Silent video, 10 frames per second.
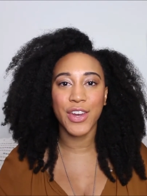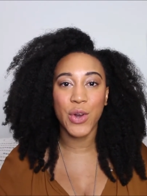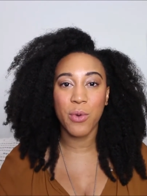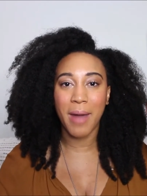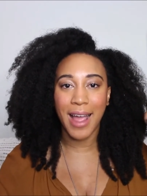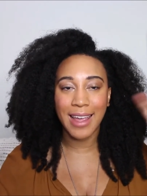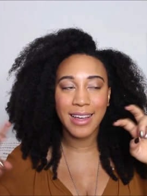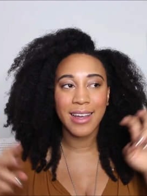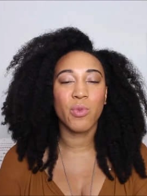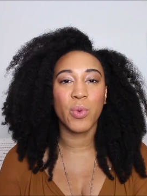you know,
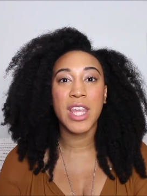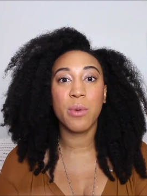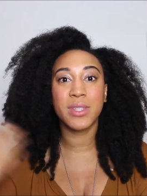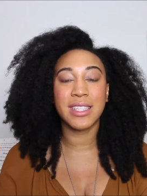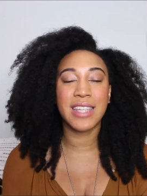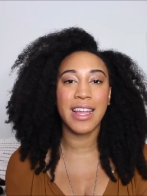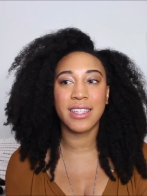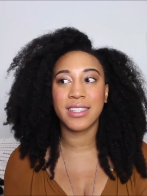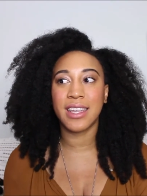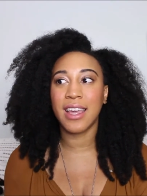Mike, when he was in
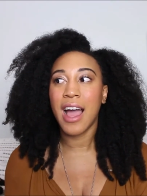Tennessee,